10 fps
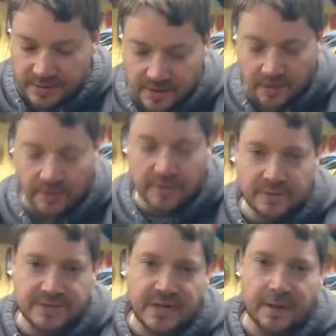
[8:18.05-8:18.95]
our
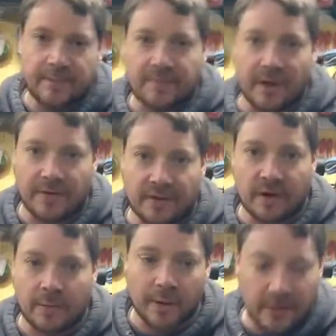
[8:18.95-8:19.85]
new setup on the
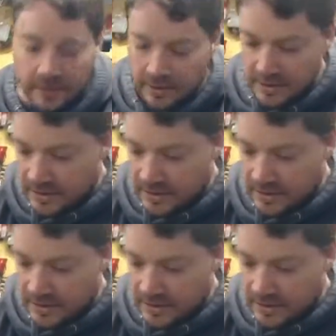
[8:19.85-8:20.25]
carburetor.